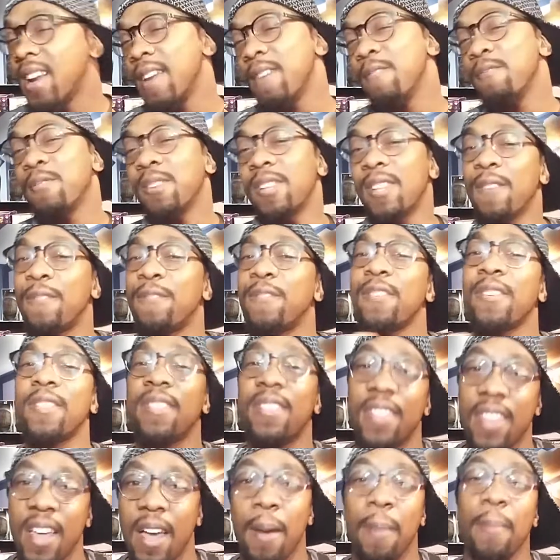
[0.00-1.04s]
It ain't really for
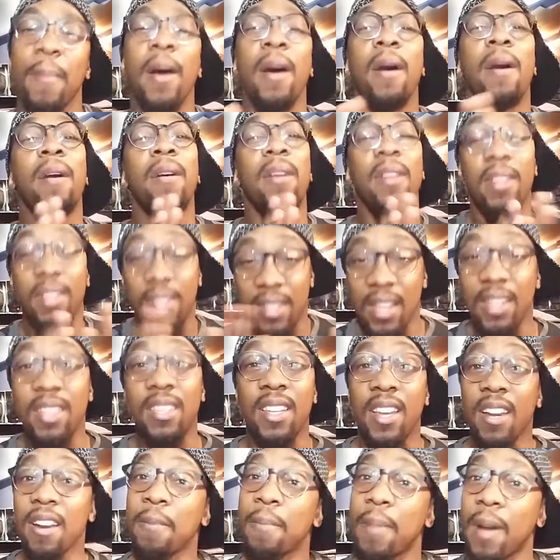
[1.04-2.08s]
them. He
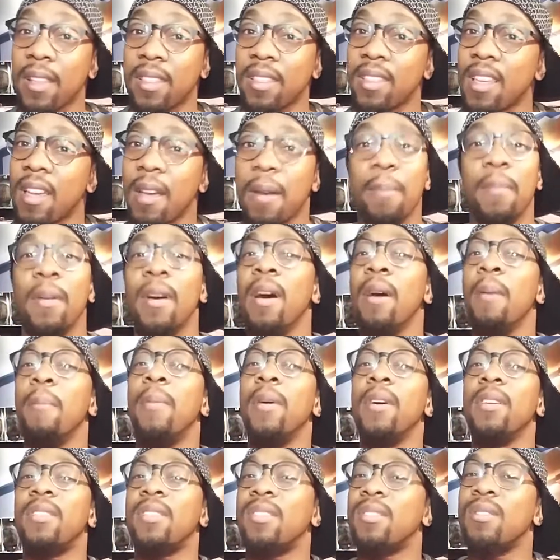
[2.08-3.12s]
does care about them,
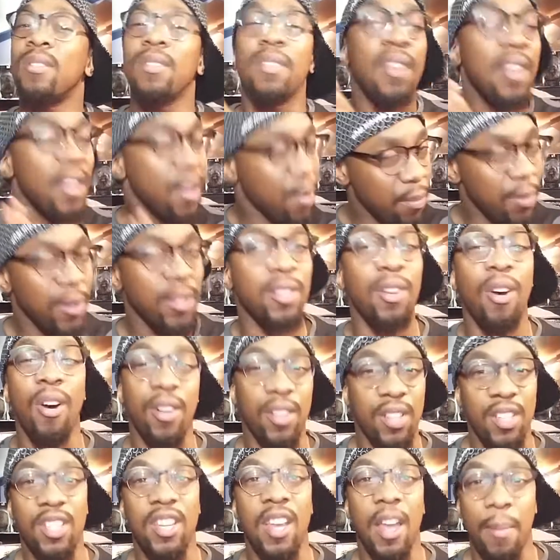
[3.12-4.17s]
but it was
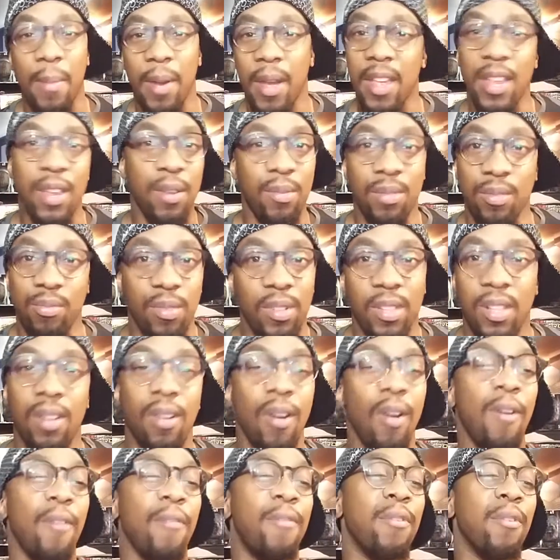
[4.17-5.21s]
all Gemma he was really
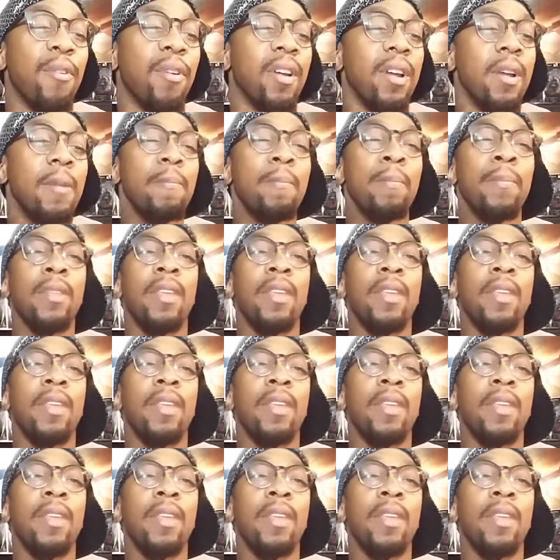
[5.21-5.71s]
going for.